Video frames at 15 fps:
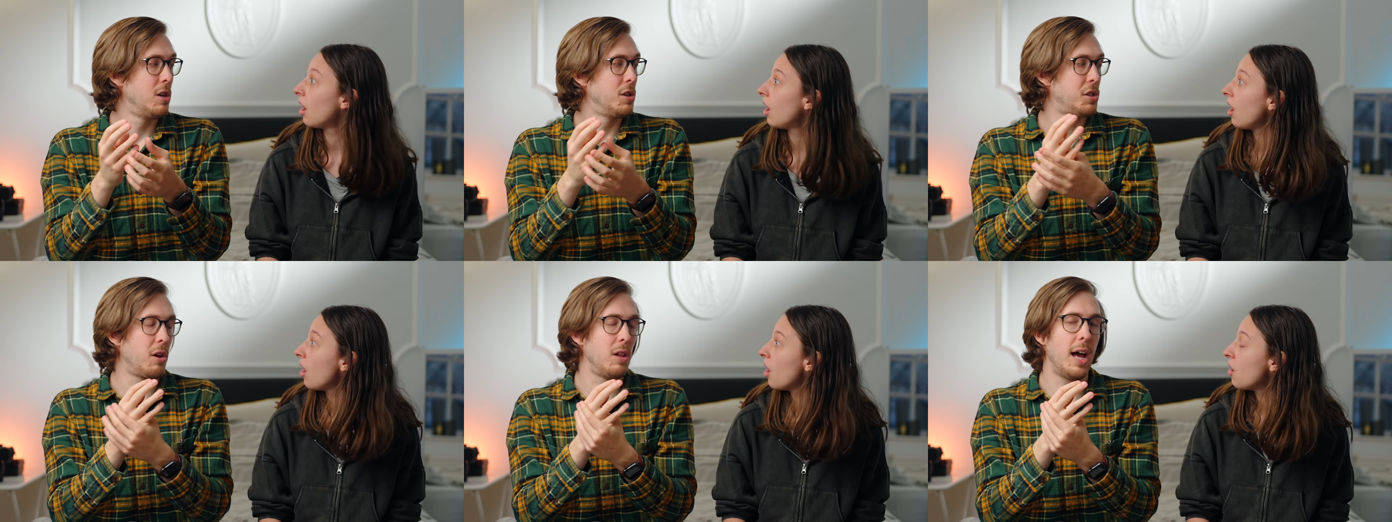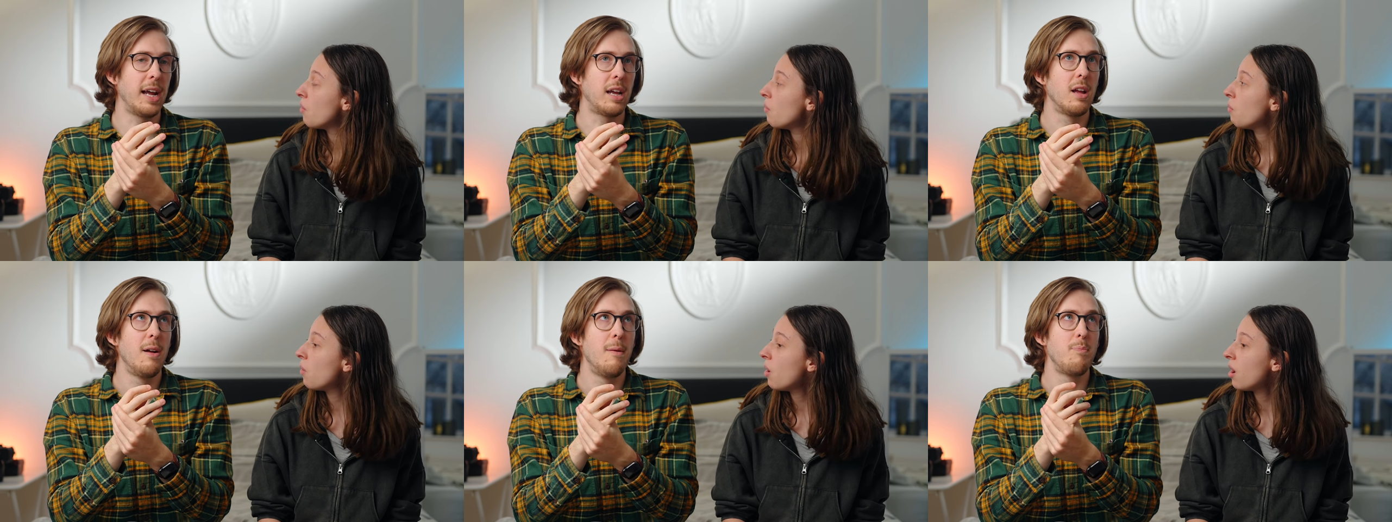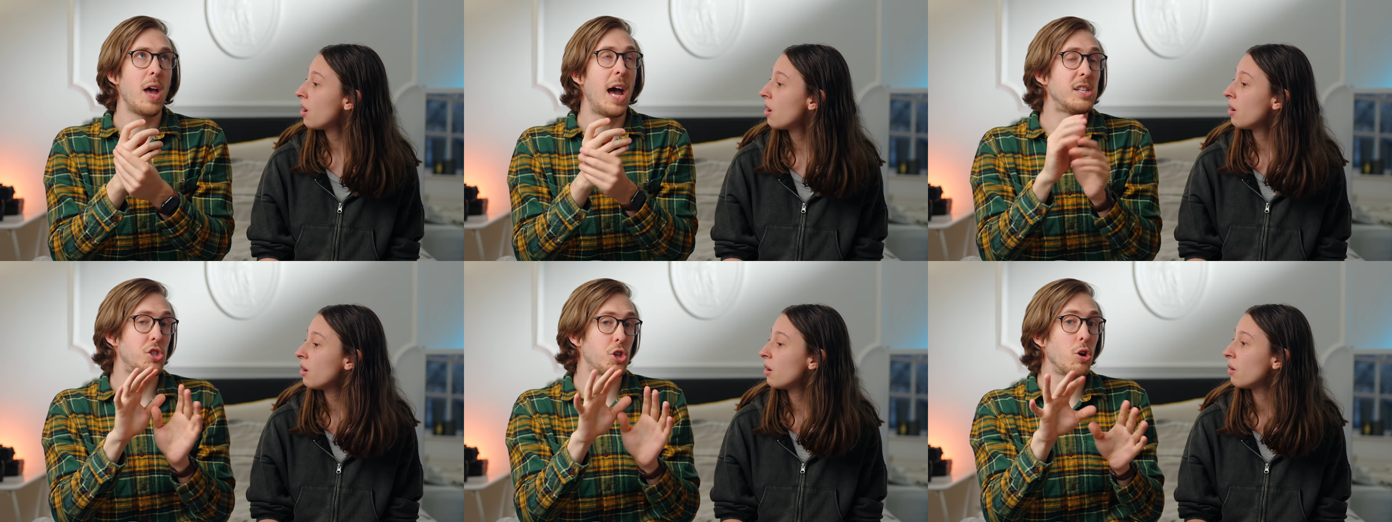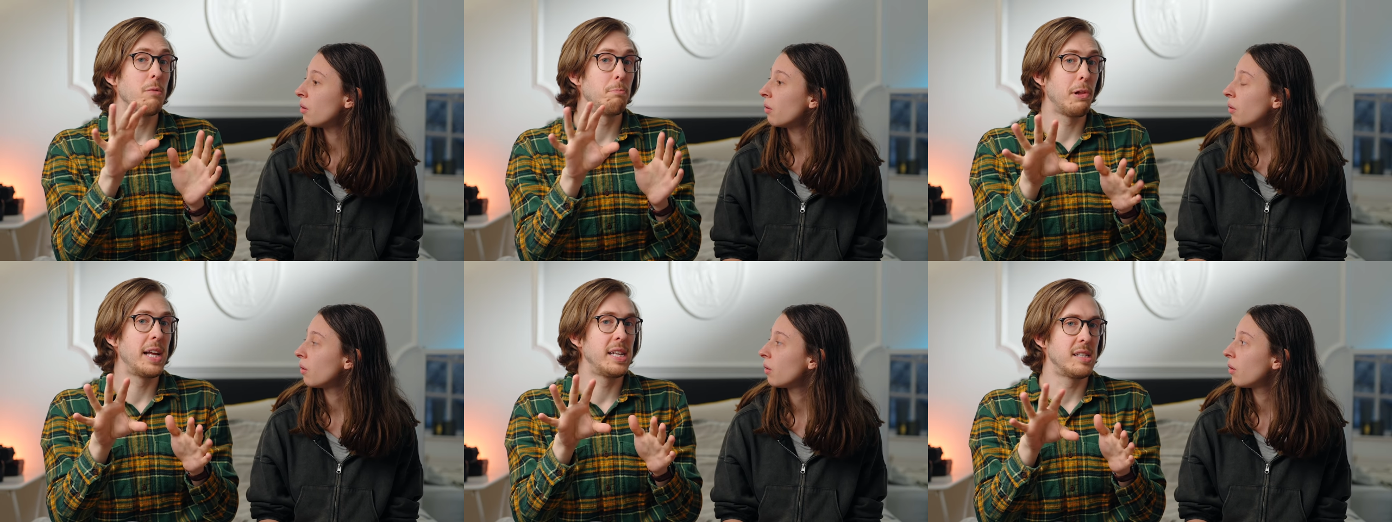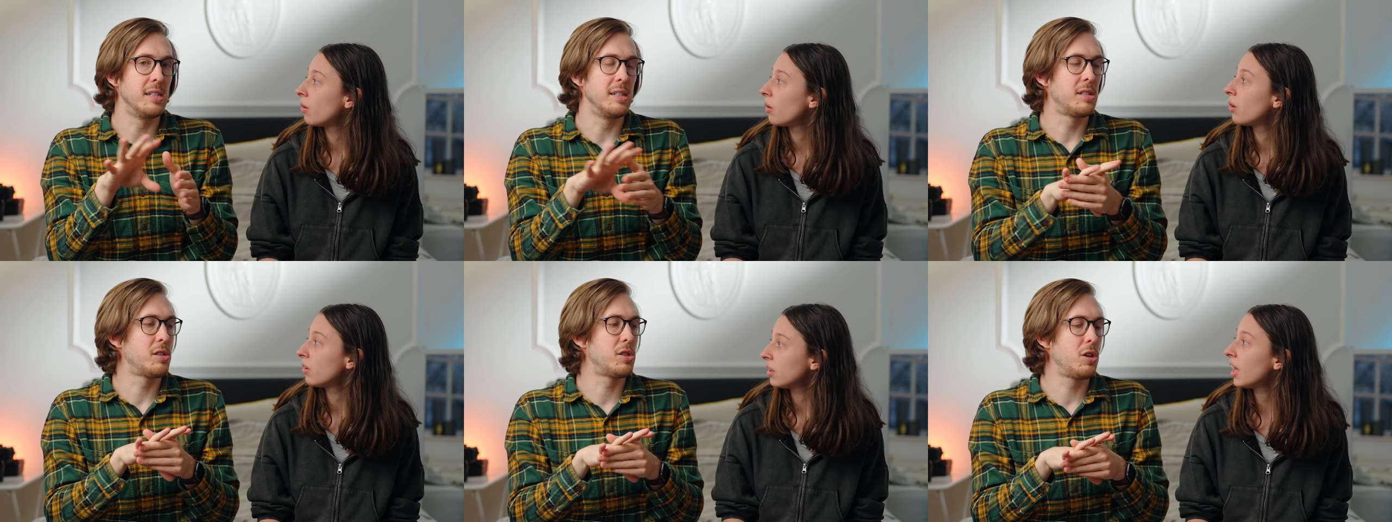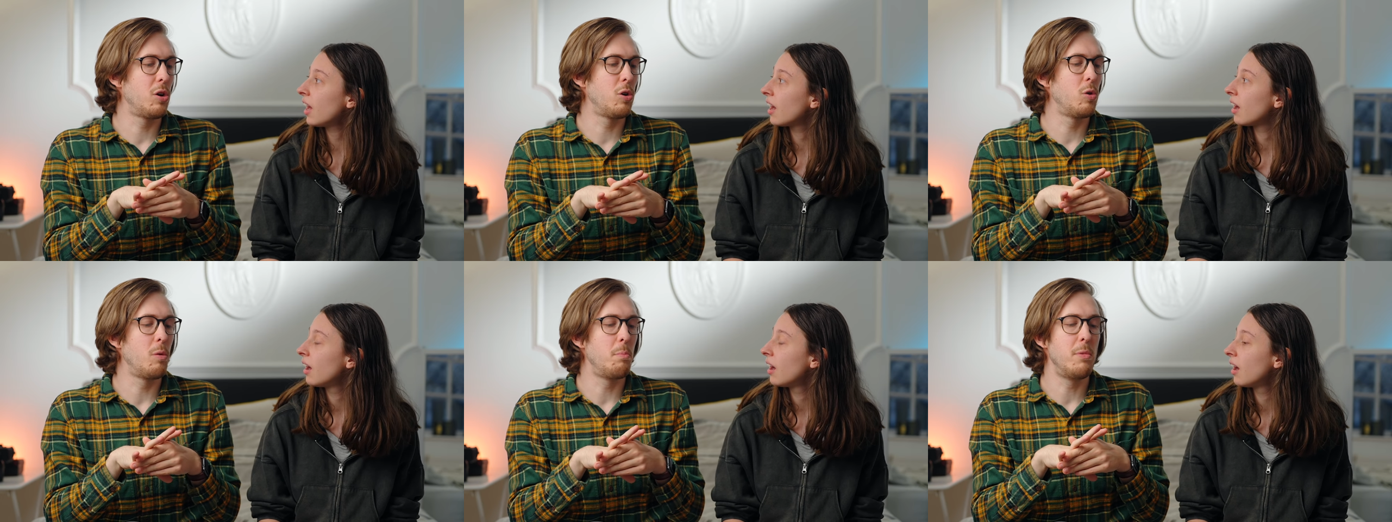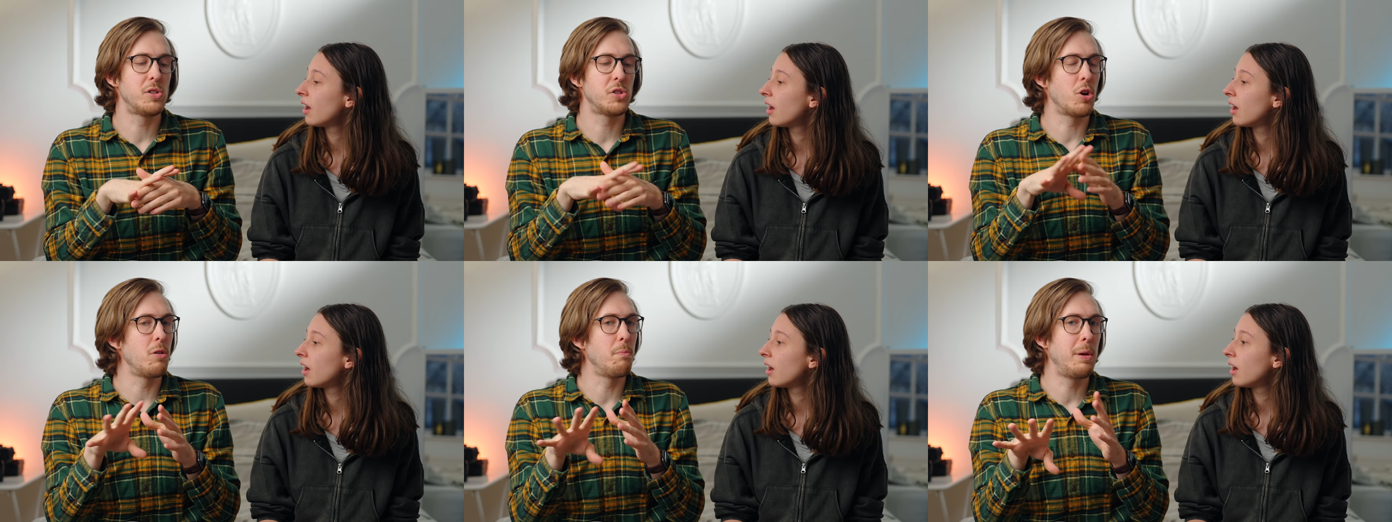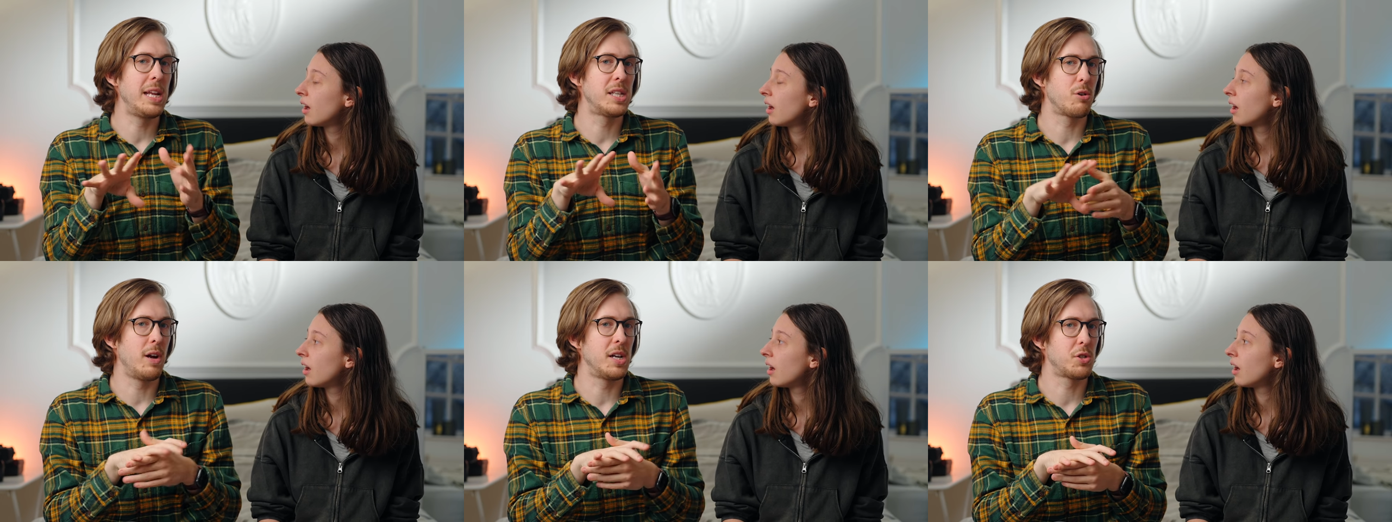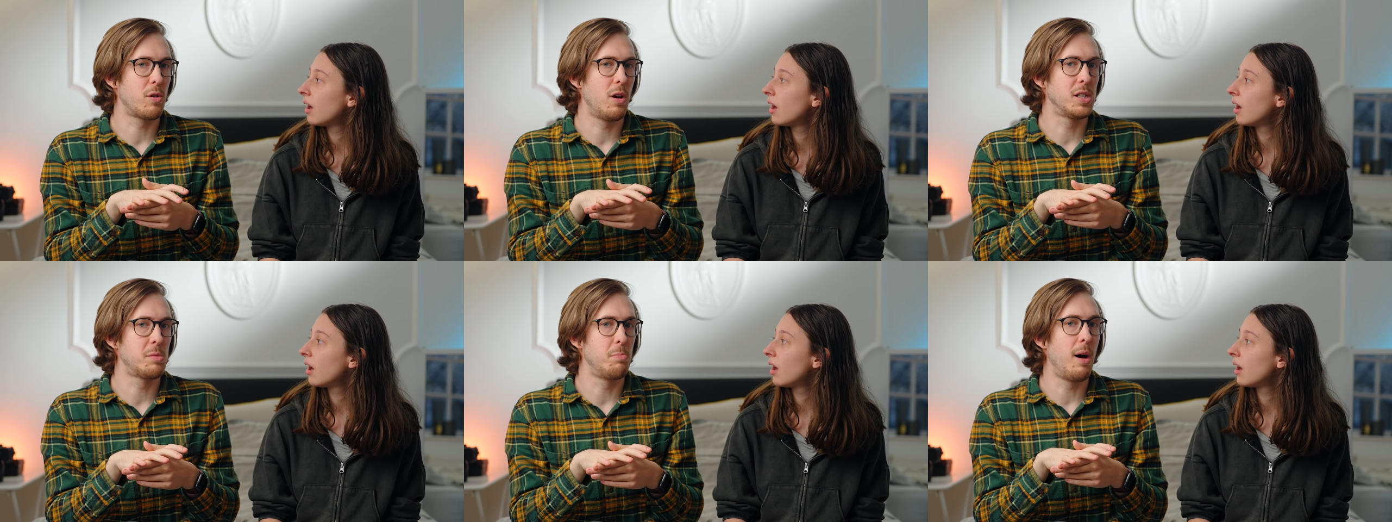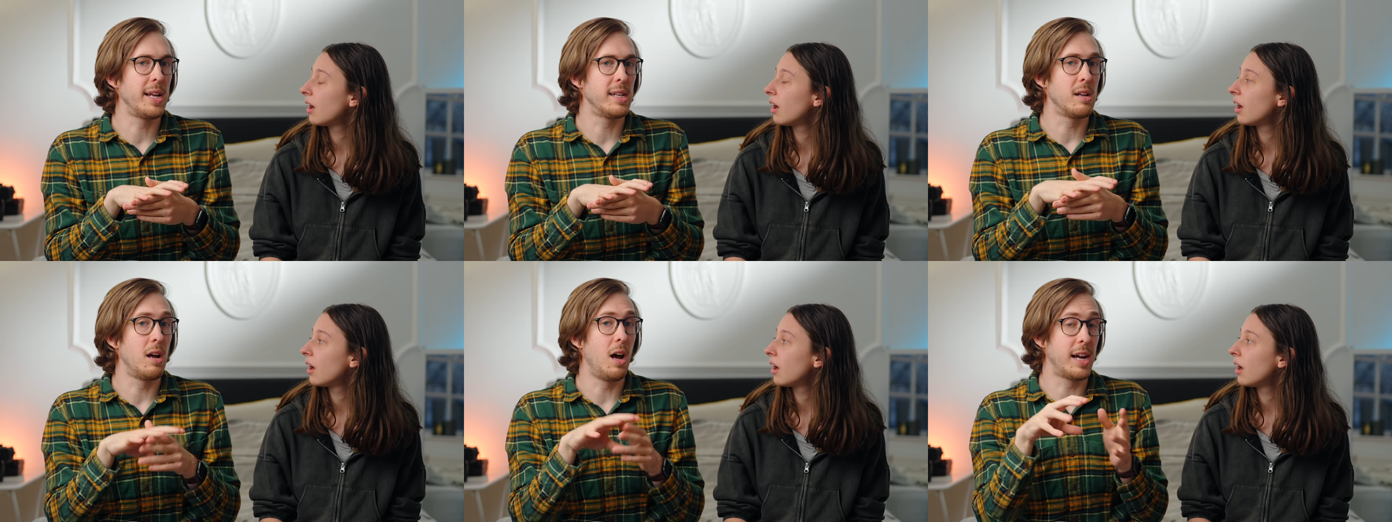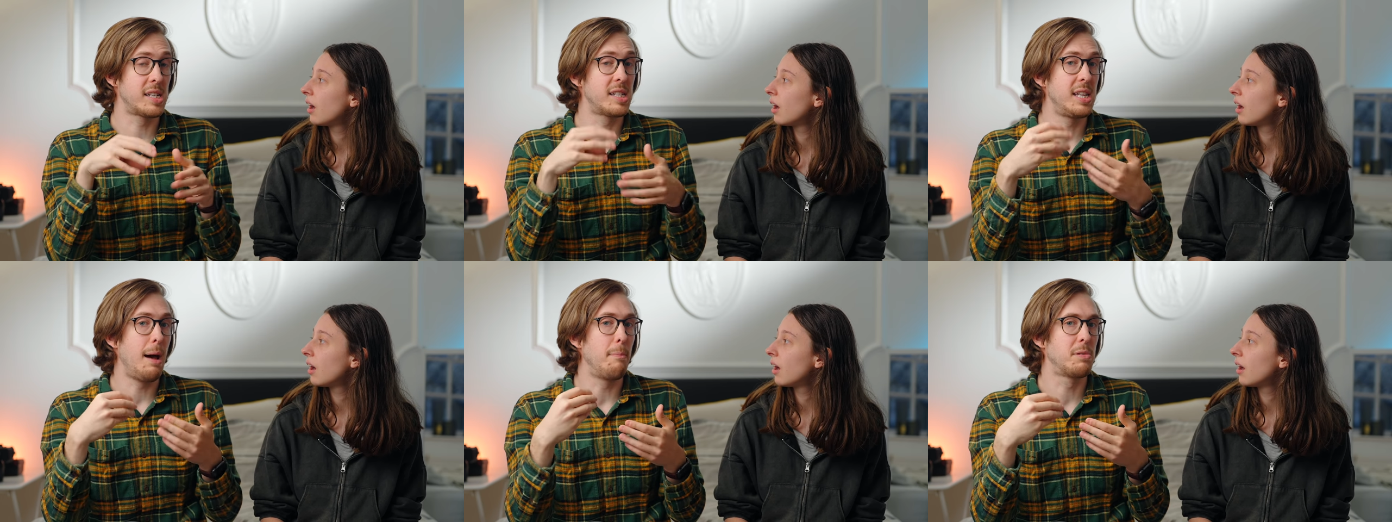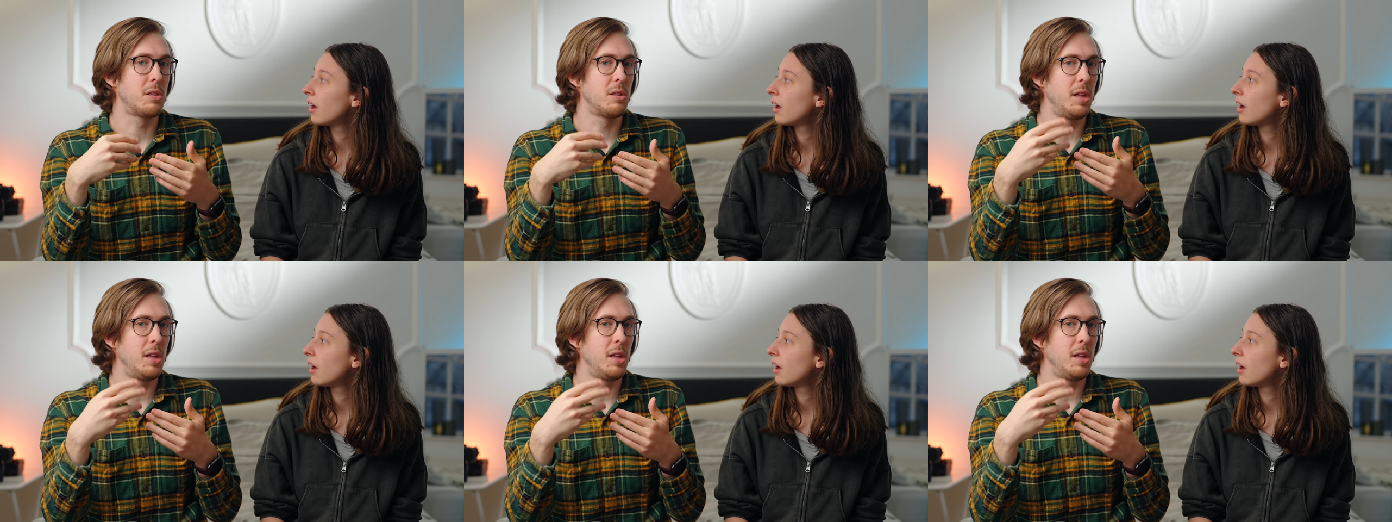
Speaker 1: So like at certain places, so certain pizza restaurants might accept